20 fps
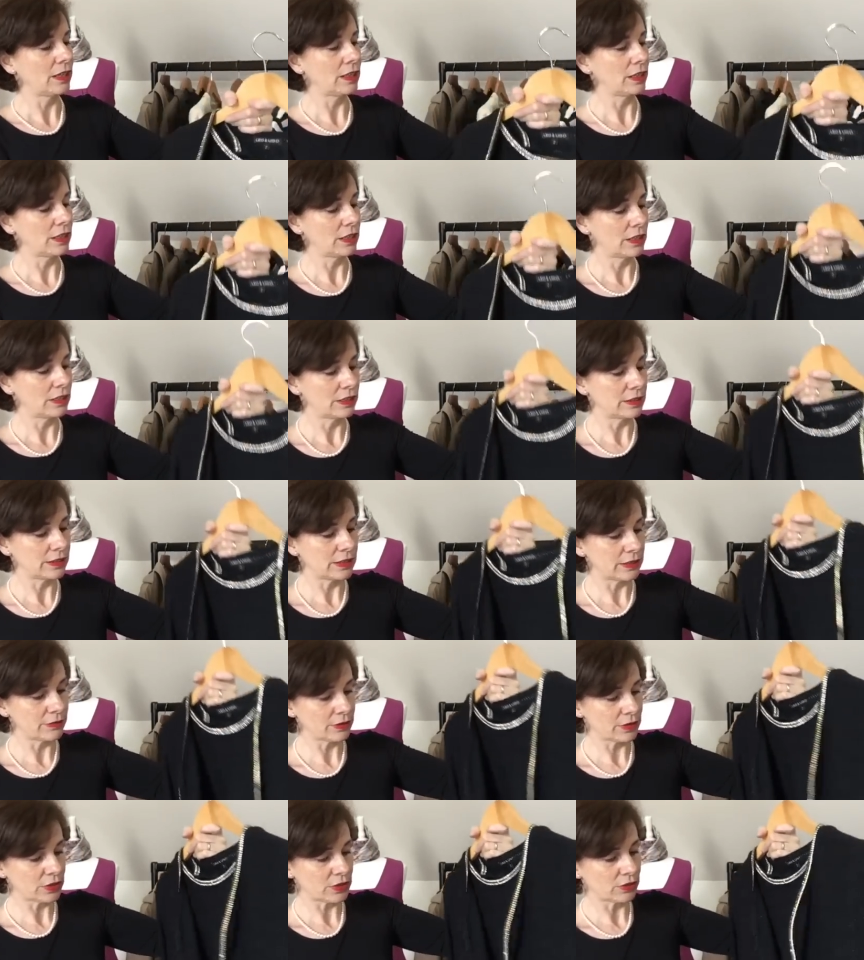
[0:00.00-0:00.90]
Uh,
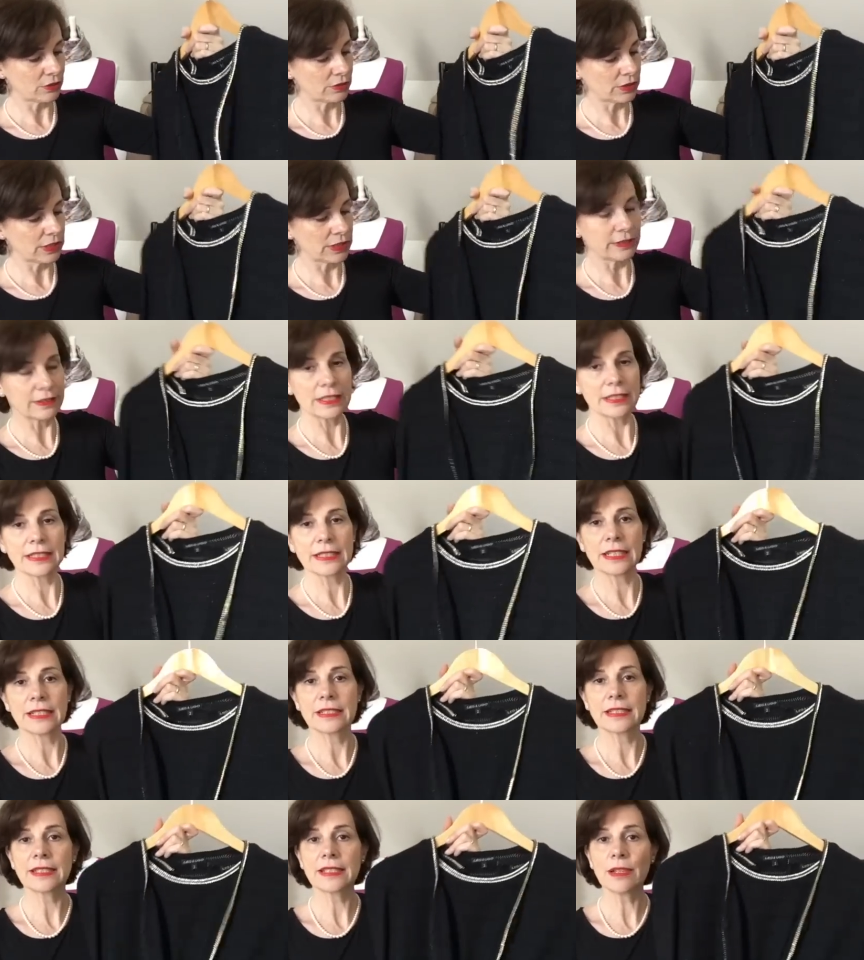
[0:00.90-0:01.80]
they were selling this
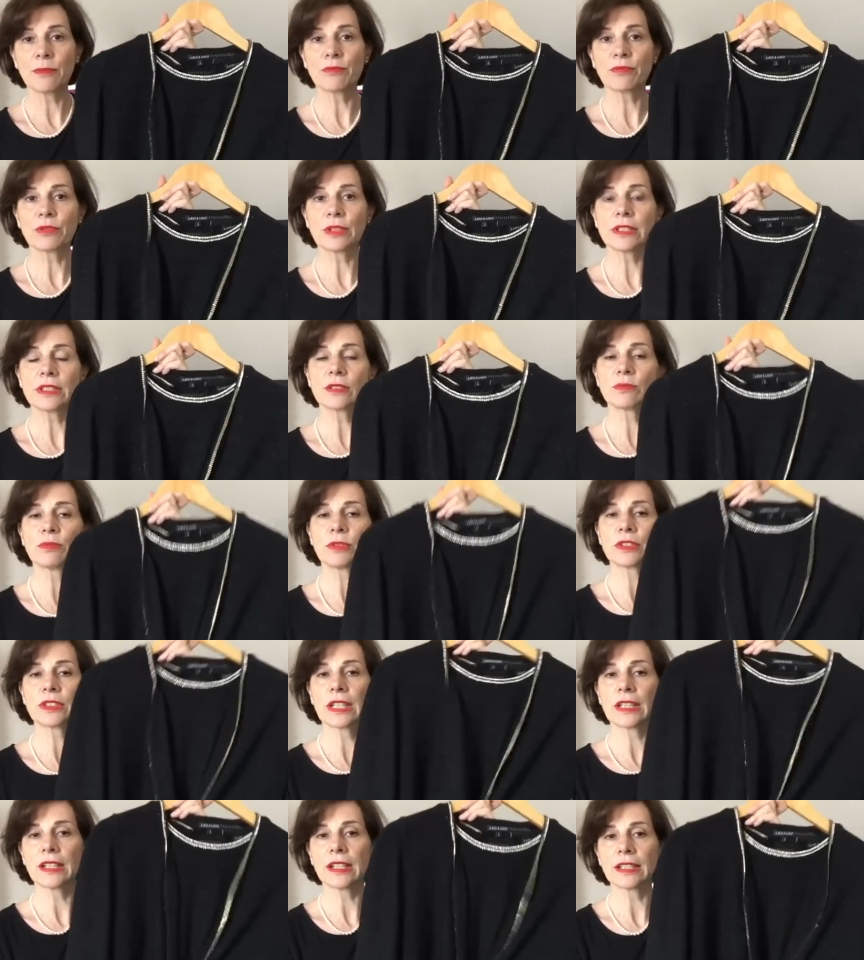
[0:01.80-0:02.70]
at separate,
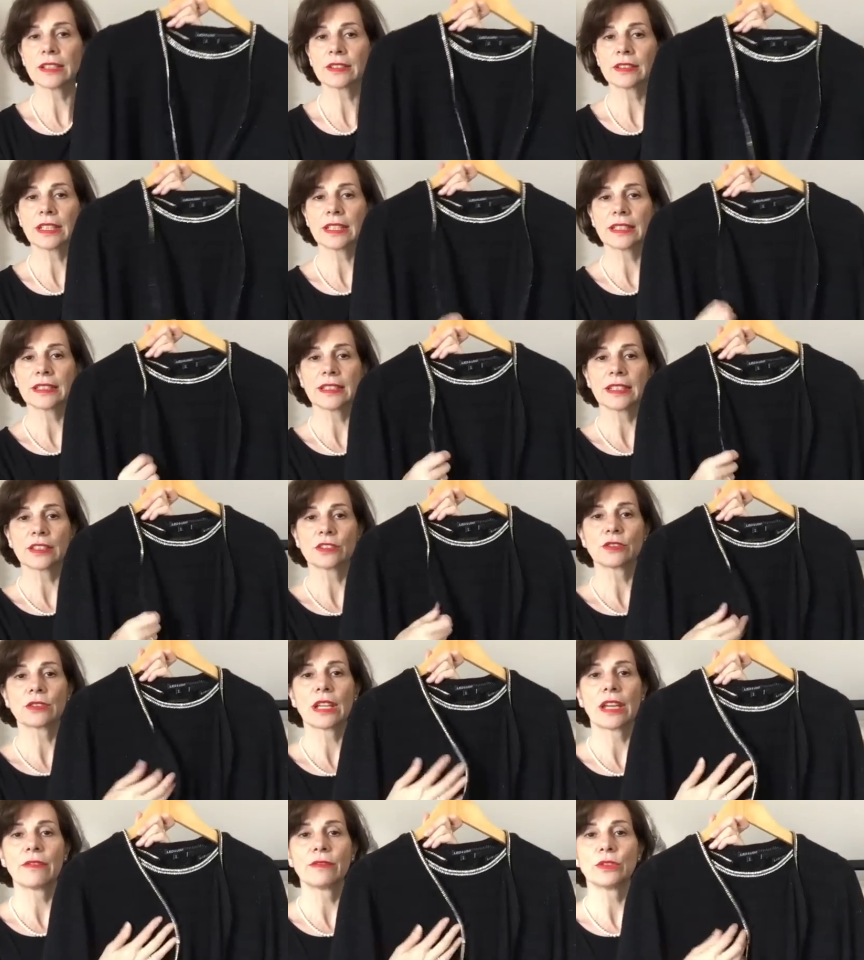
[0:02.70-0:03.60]
but I like I like
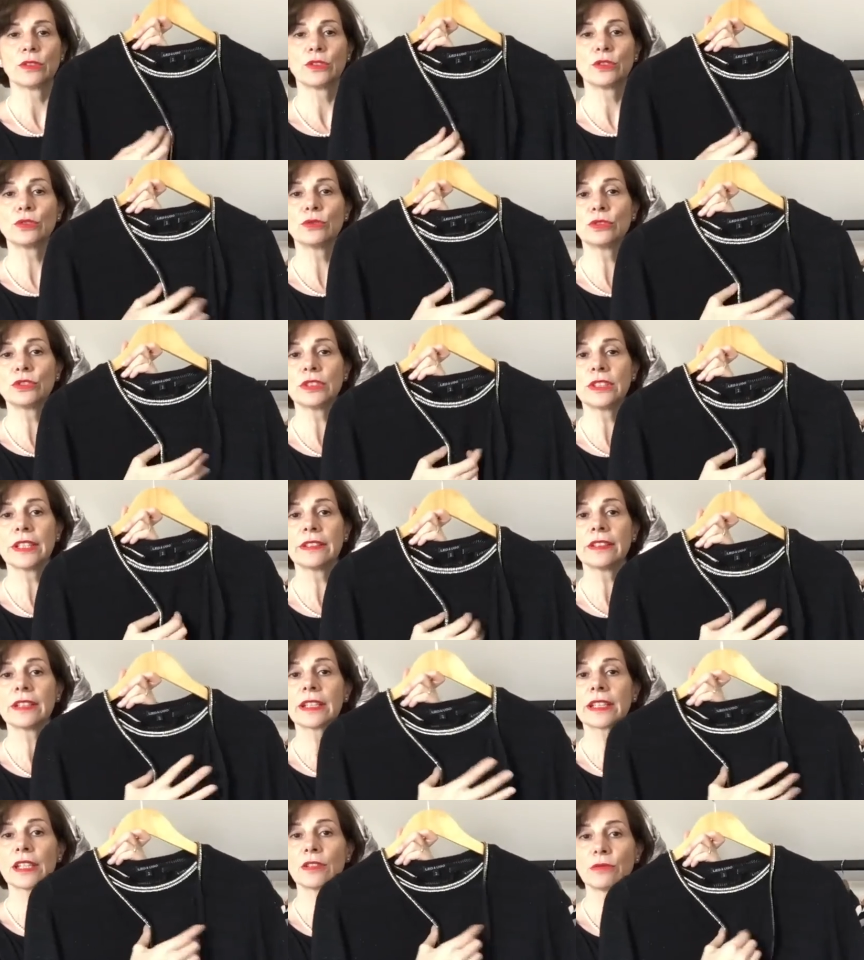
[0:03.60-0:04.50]
to have the two
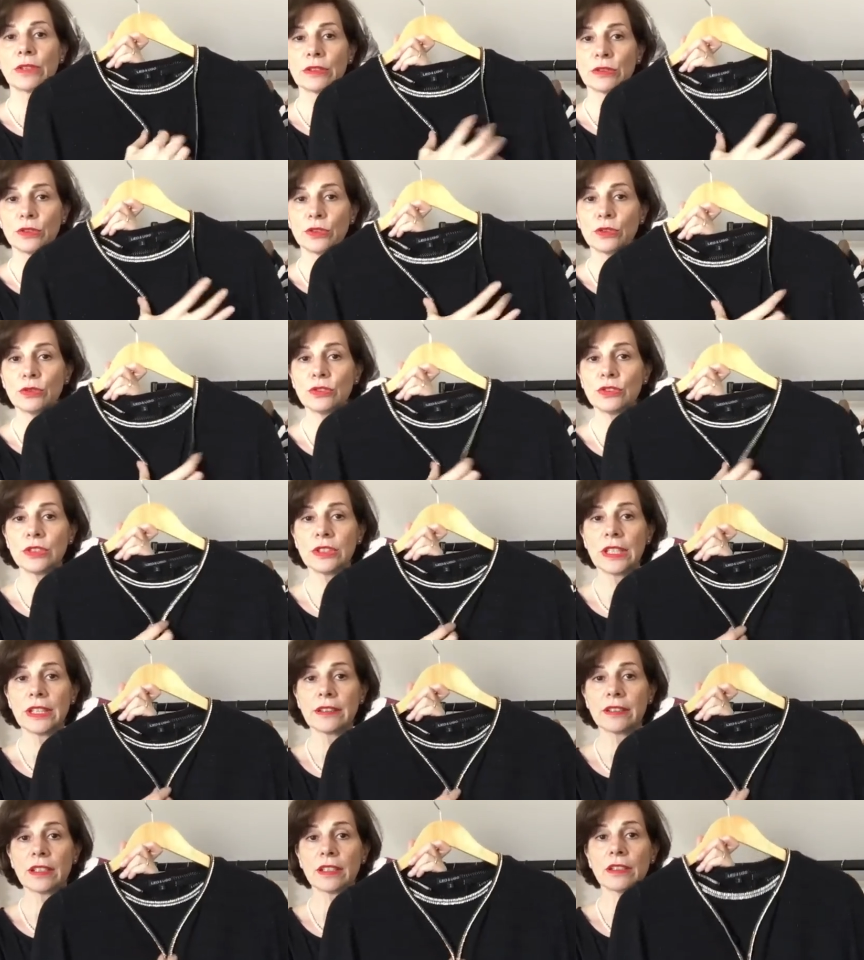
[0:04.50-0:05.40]
together. I can wear the two
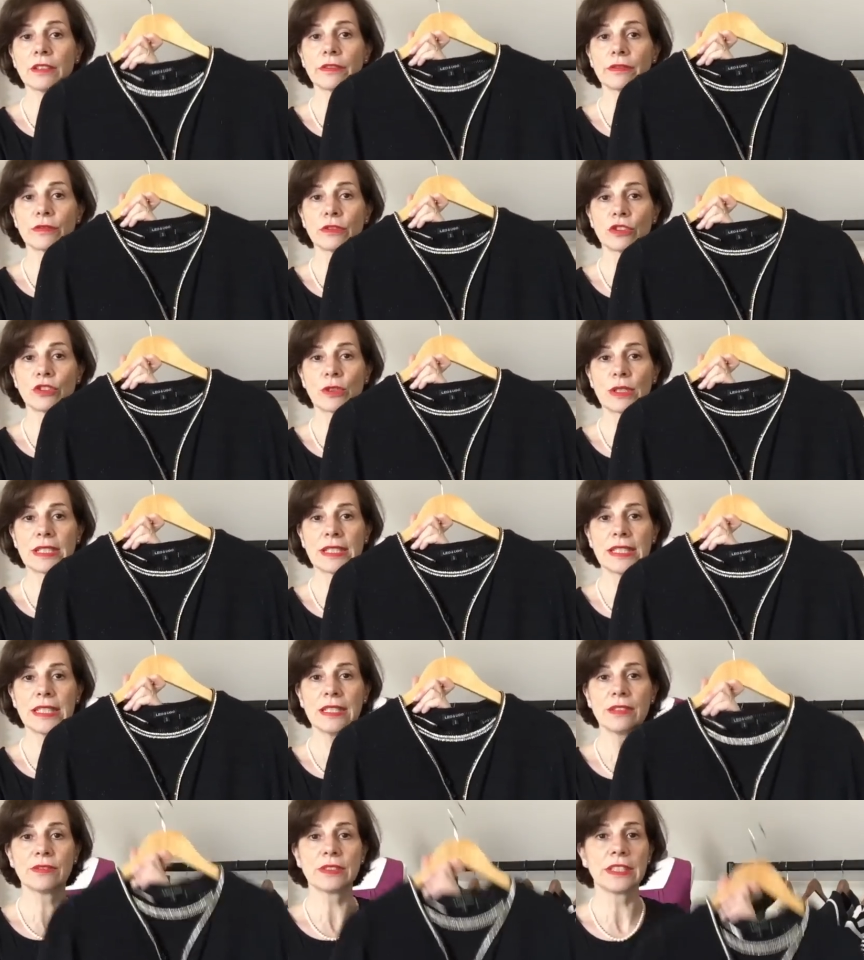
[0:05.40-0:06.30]
together for
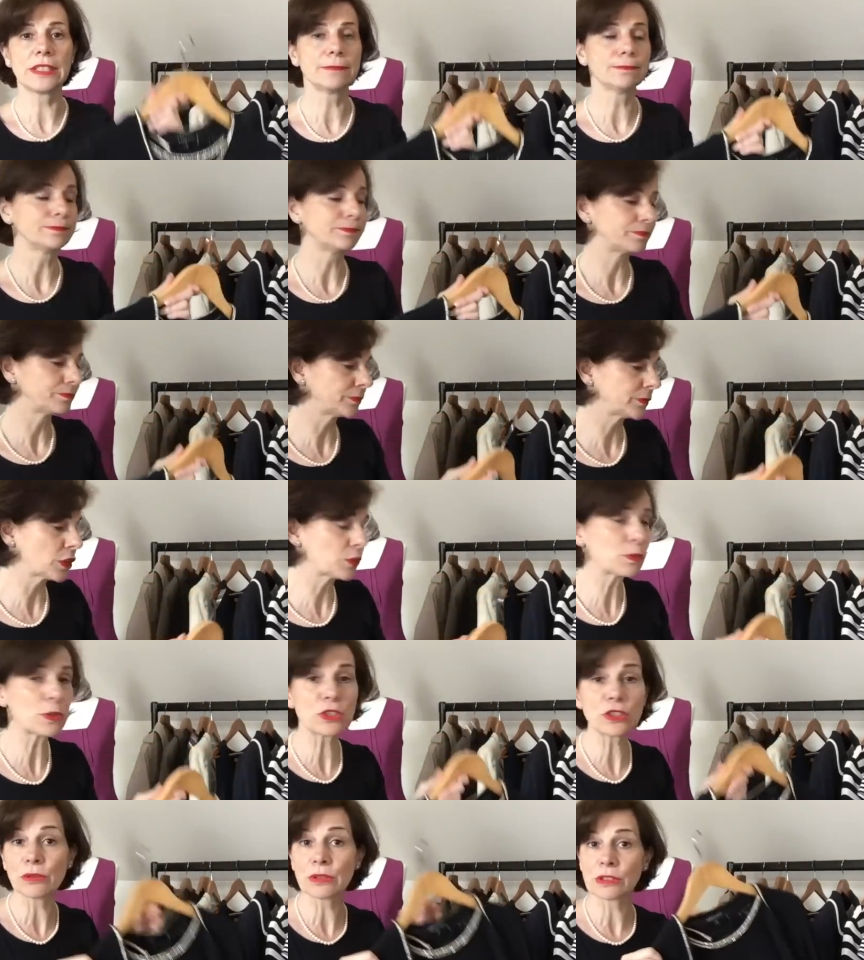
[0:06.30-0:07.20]
dressy evening,
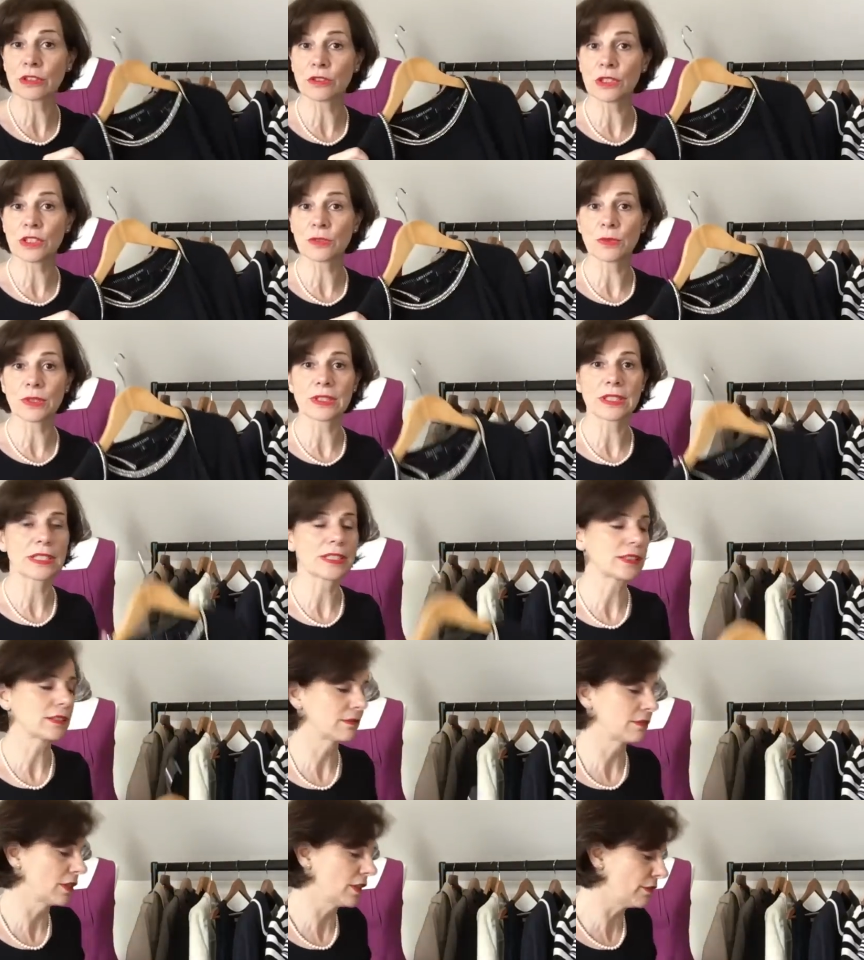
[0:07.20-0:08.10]
especially on Christmas.
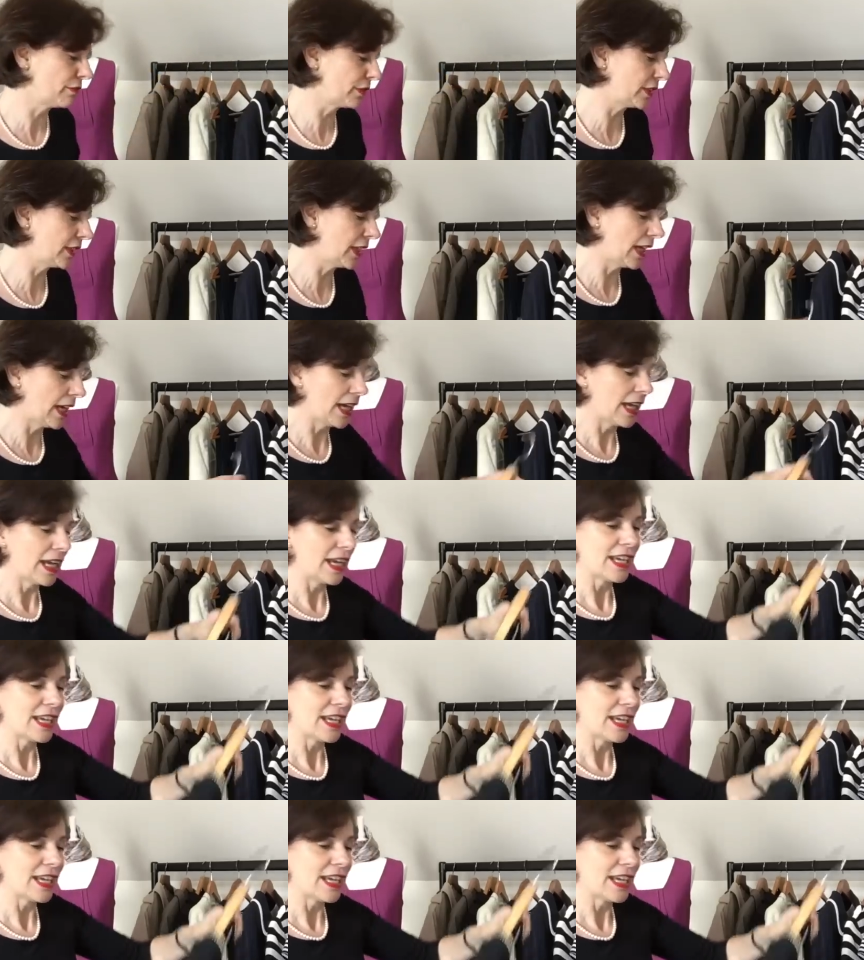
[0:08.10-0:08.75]
That's lovely.